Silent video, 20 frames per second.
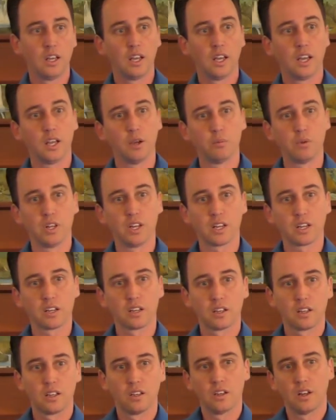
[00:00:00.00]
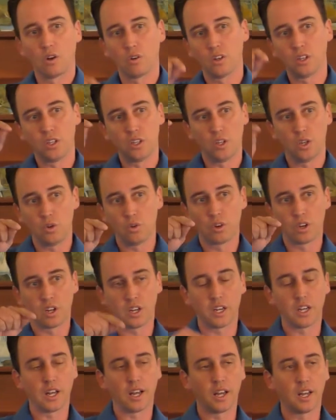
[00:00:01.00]
Ahimelech, not only you're
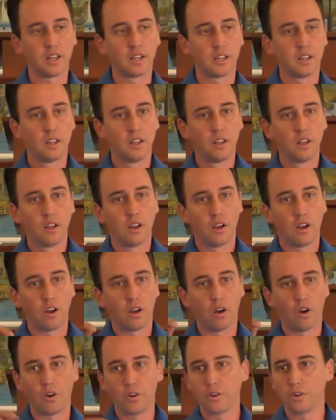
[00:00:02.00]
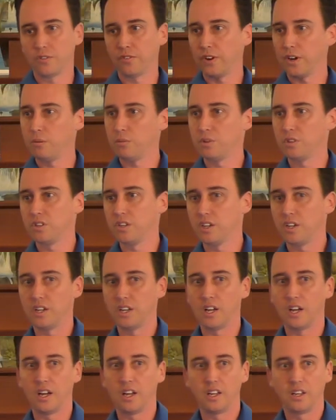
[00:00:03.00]
going to die, all your family's going to
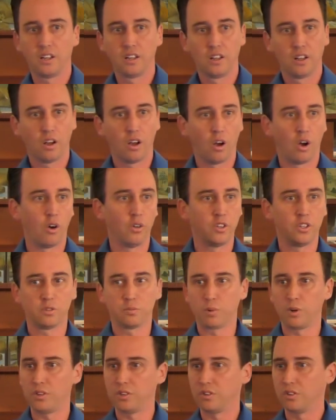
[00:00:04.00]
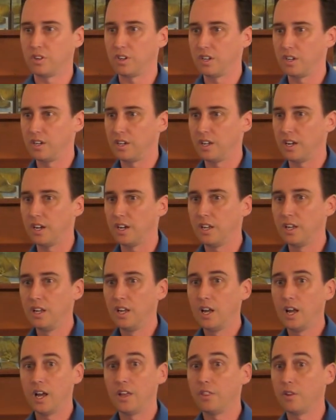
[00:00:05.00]
die, all these priests are going to die.
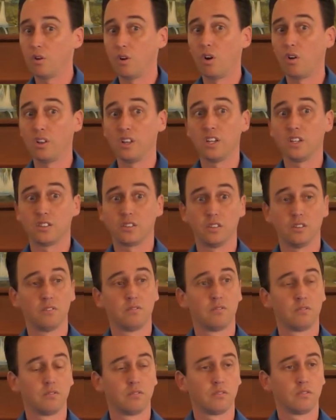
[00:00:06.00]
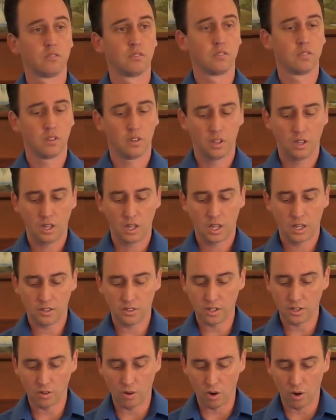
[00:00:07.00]
And they're all innocent. He
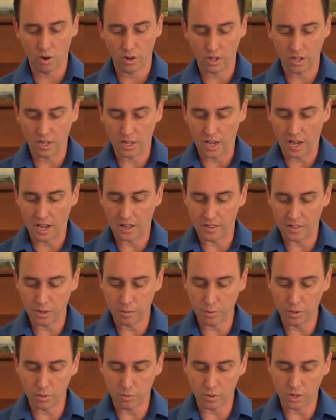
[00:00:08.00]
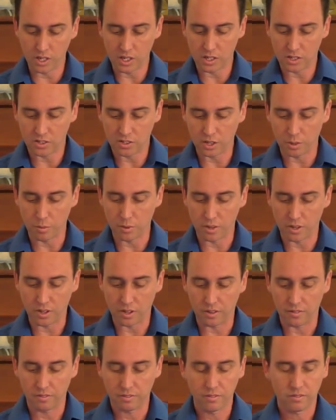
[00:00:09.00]
said they're all going to die. And then we read some of
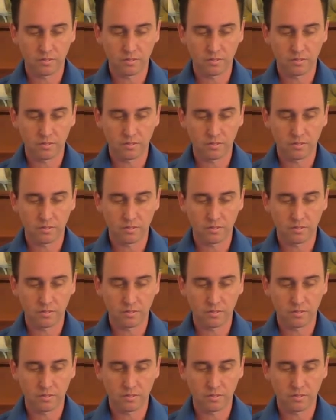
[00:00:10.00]
the,